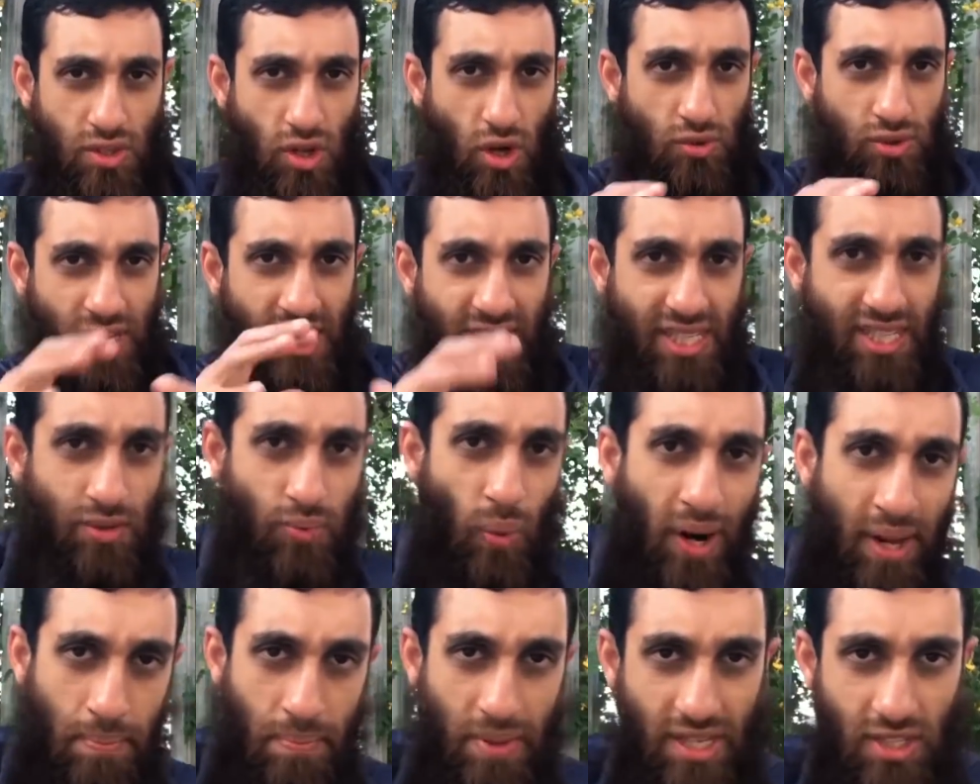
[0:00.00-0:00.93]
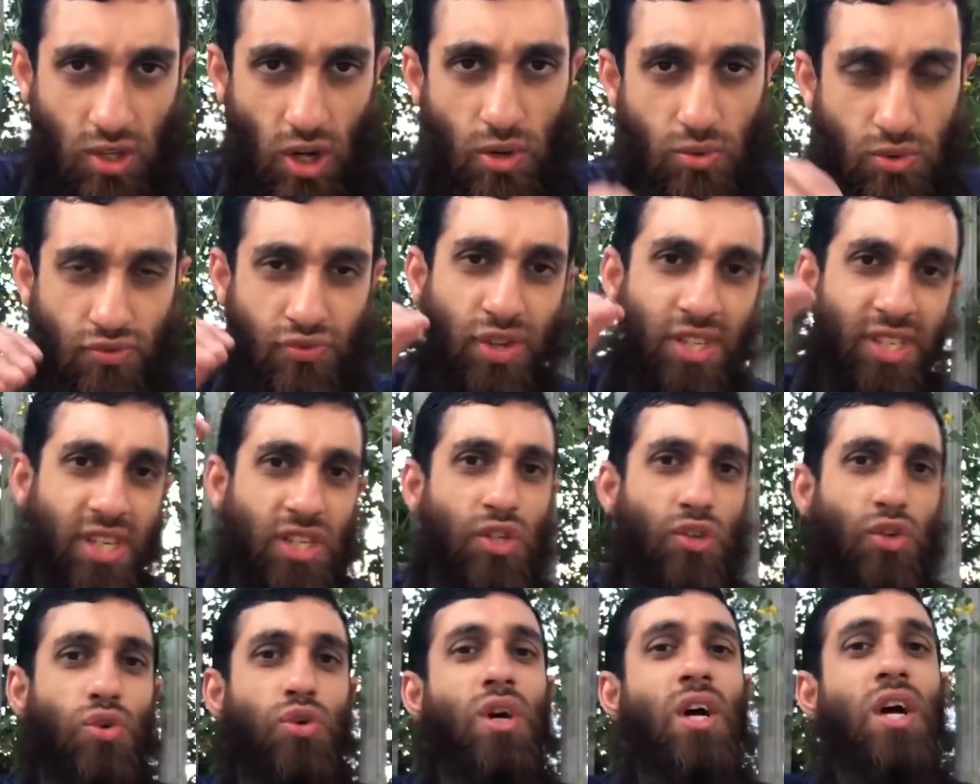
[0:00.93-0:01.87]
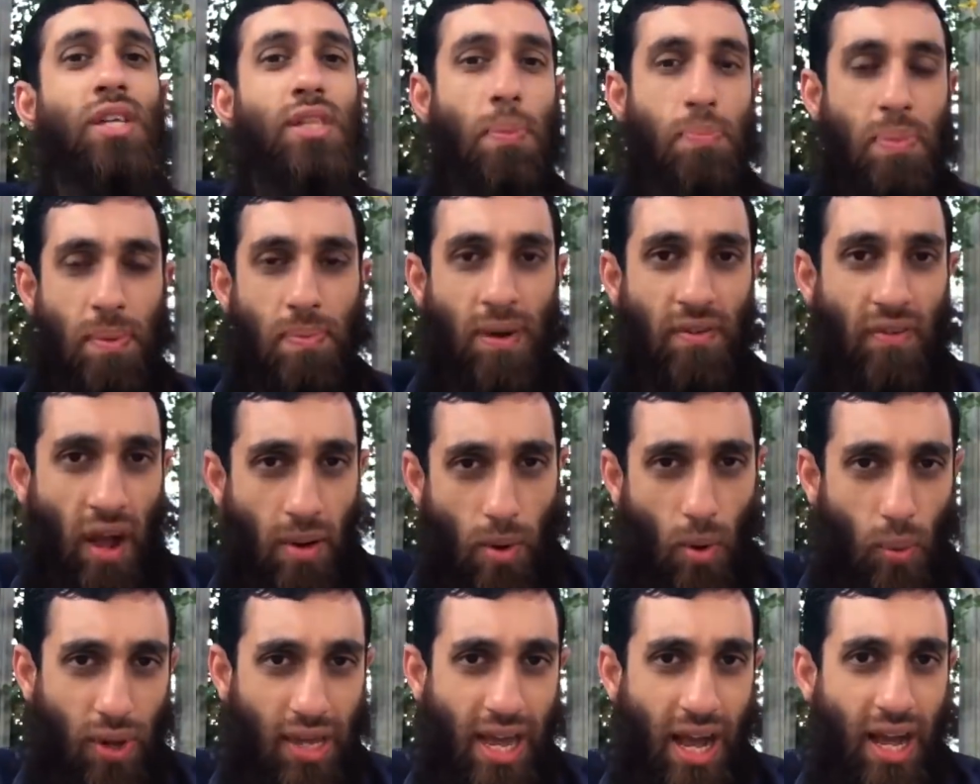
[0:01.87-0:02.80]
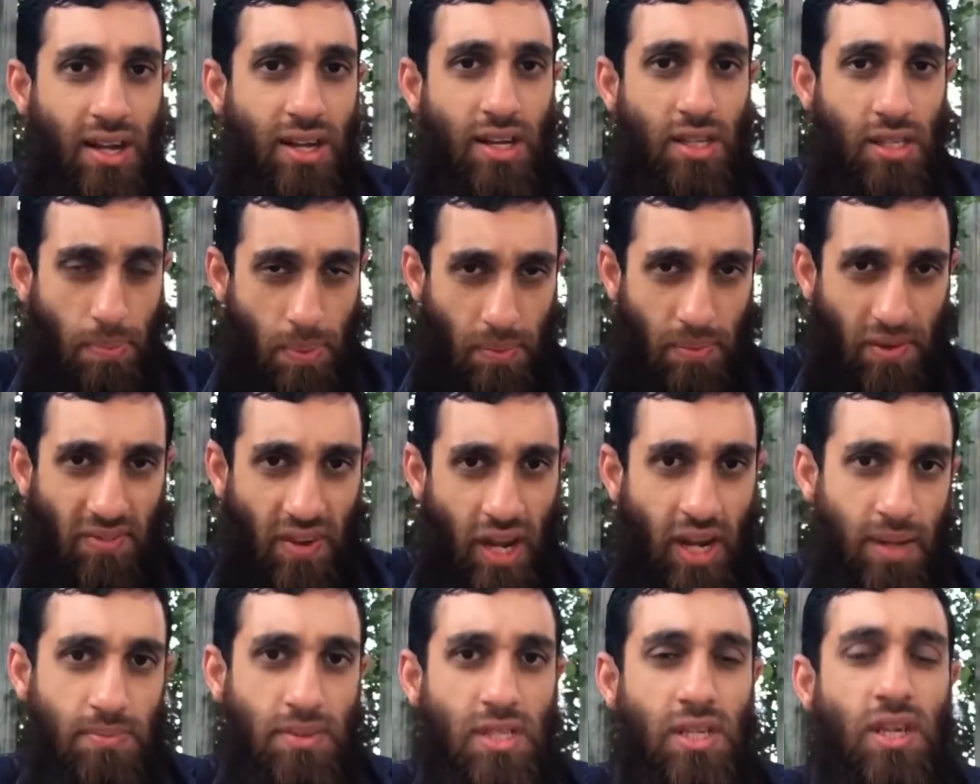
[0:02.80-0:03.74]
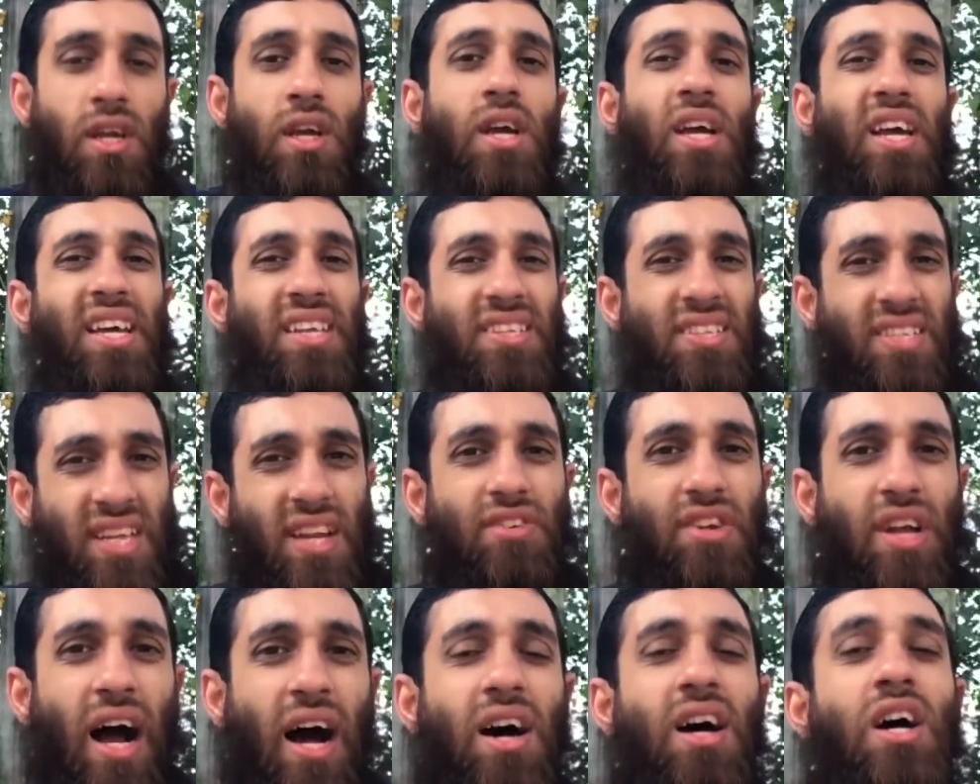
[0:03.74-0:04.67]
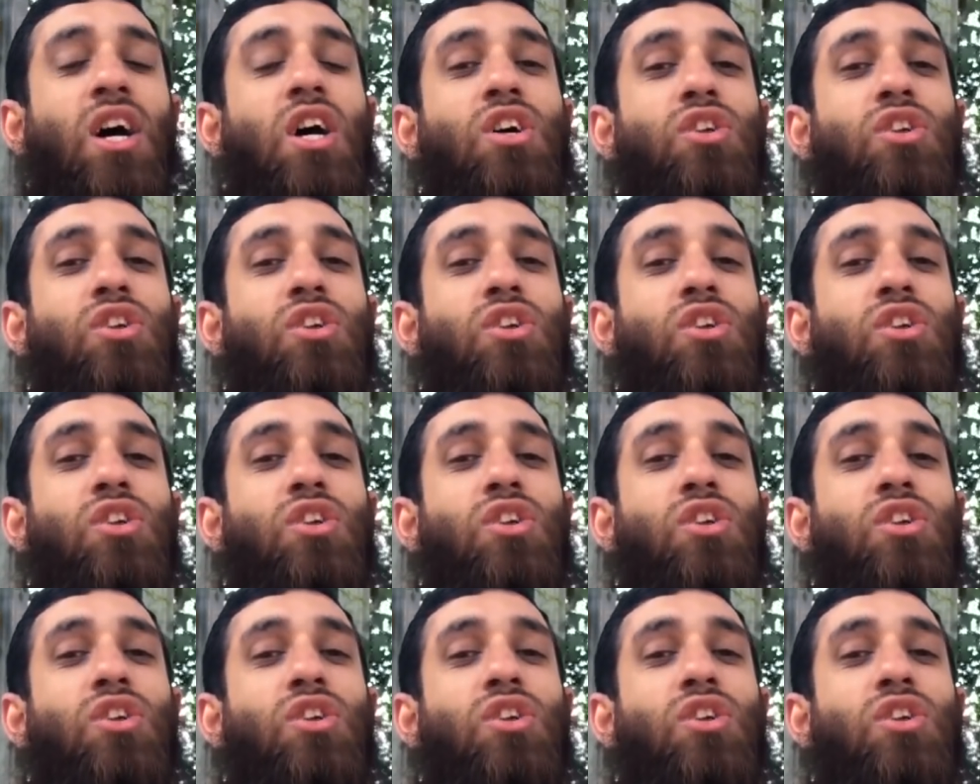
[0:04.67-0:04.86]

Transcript: So this is what it means. So it was written to the people of Hamawiyya, the people of Hims in Syria,